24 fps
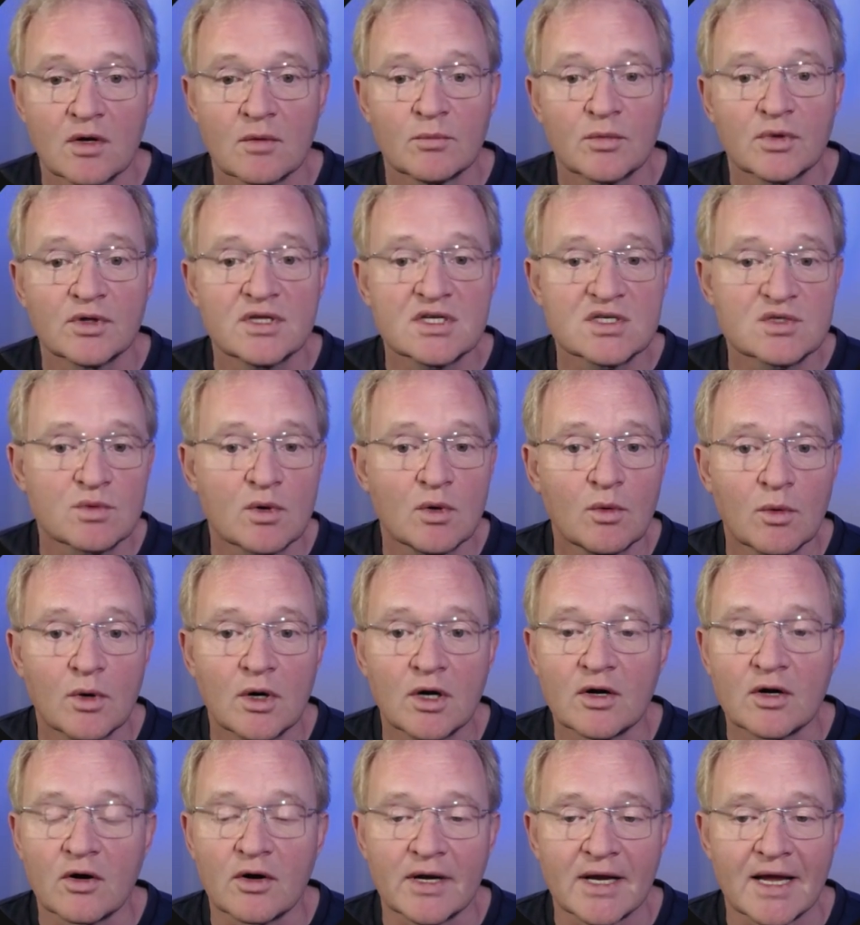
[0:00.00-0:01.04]
but this will
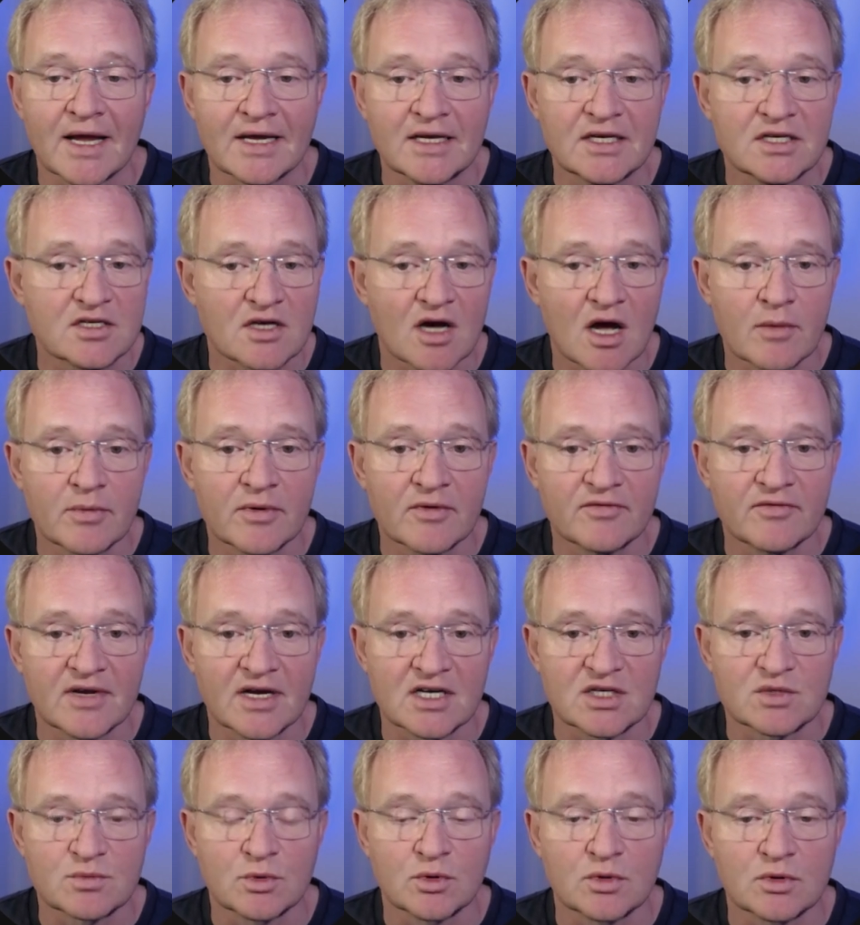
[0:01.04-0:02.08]
work on any type of
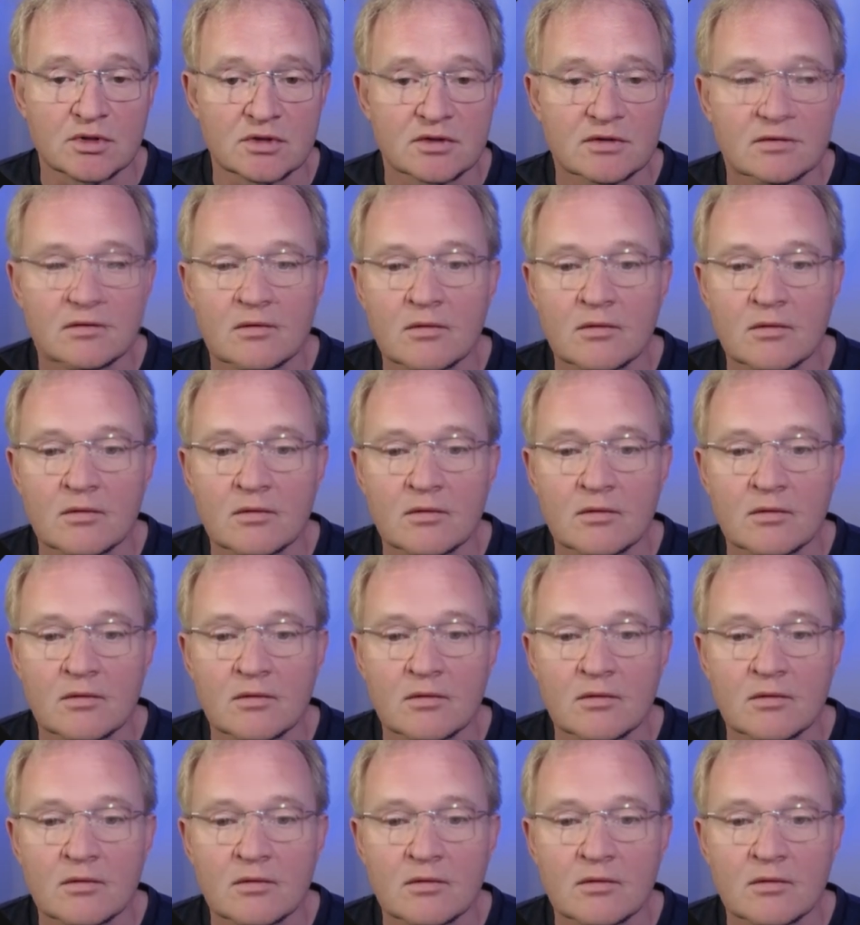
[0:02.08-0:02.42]
dashboard.